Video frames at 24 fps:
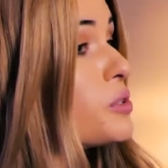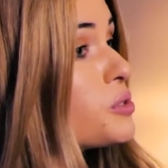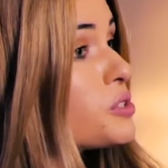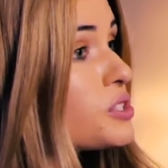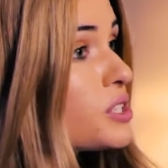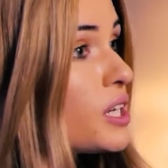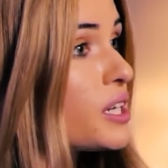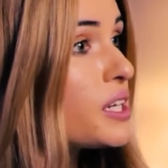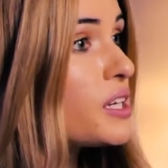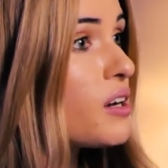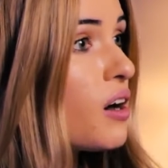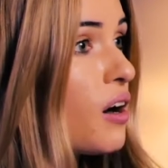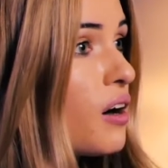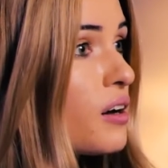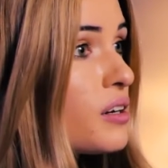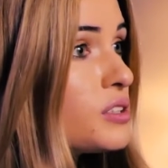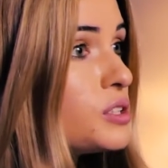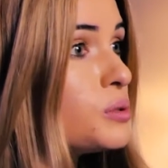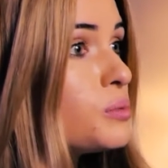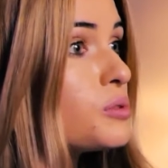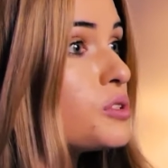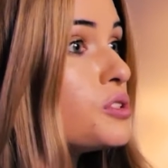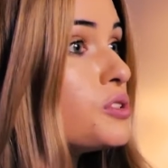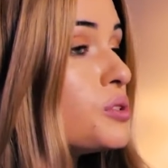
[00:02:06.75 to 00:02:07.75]
But if you study
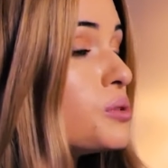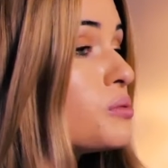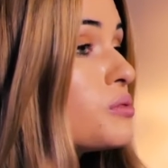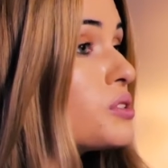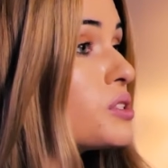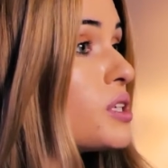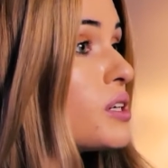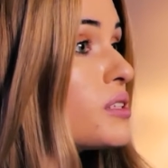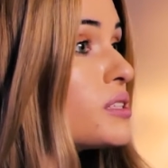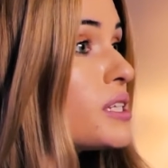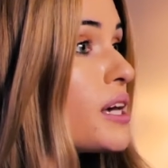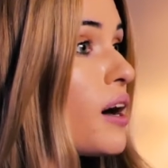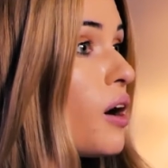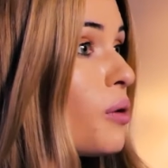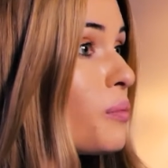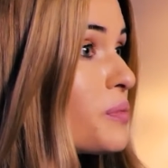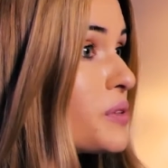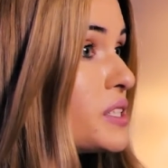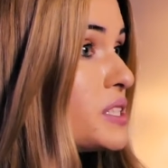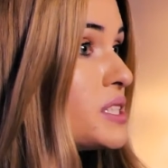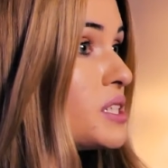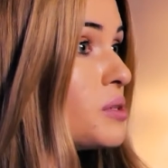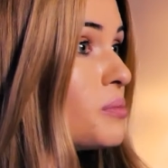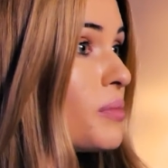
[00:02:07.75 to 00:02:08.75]
hard, you will soon start to
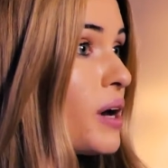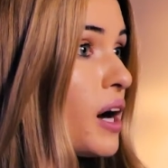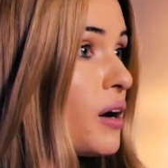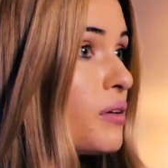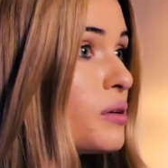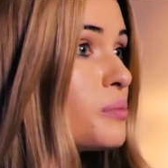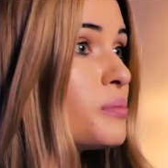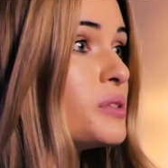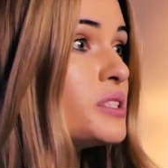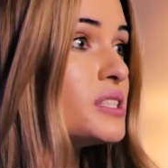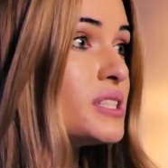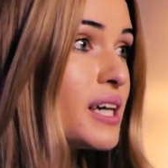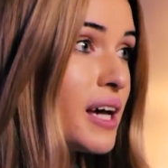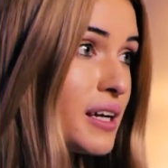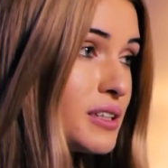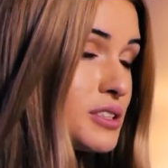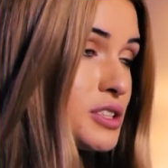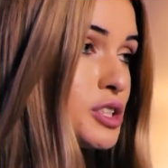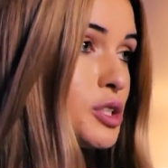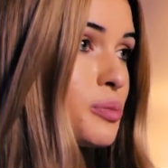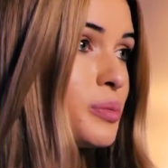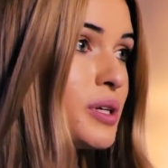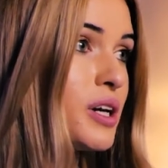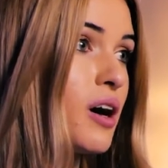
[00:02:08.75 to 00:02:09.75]
help the team out and
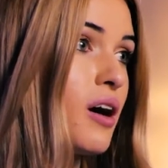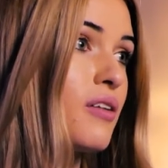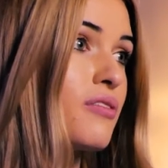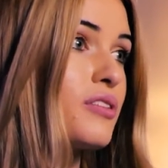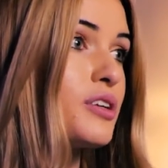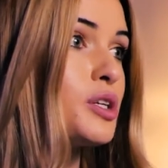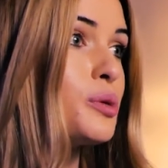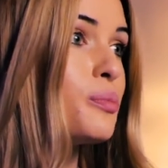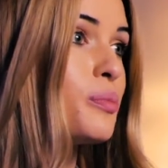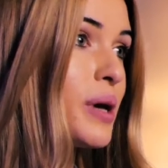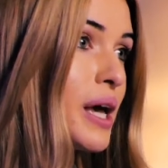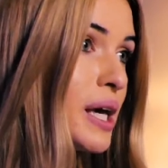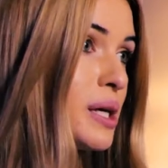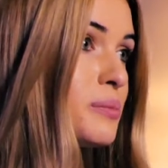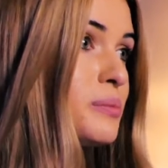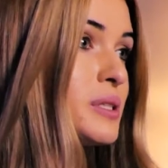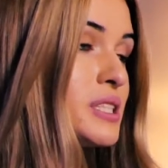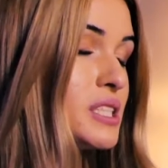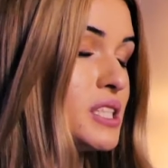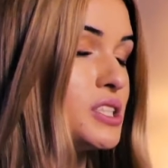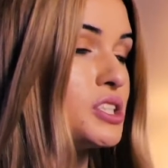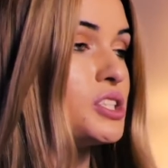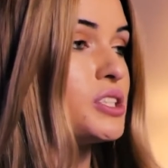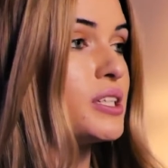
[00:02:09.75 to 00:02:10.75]
potentially be offered a
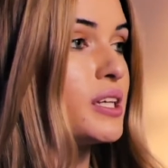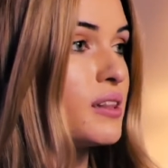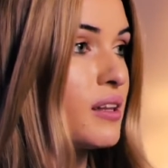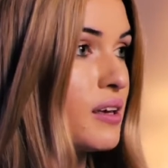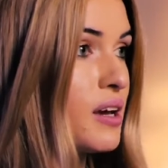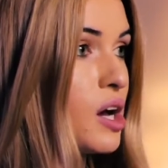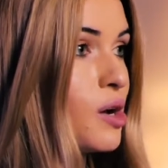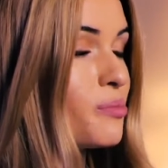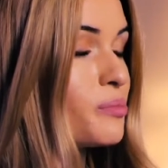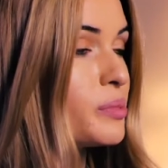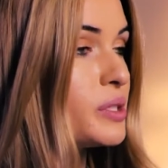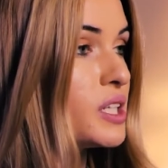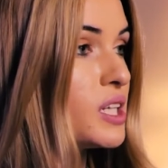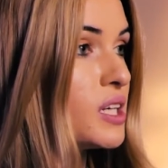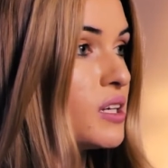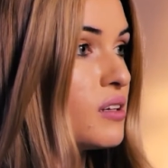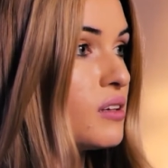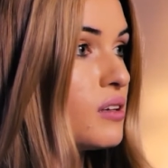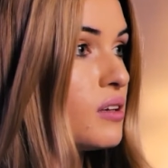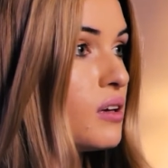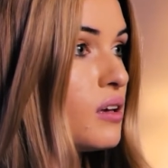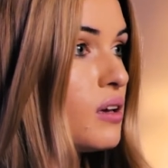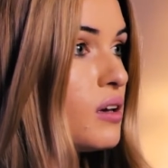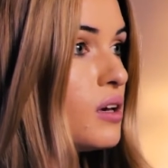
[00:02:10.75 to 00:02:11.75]
paid position in the
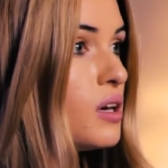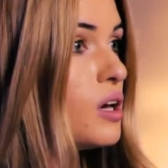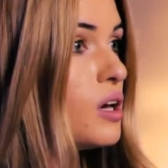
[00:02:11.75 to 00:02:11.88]
company.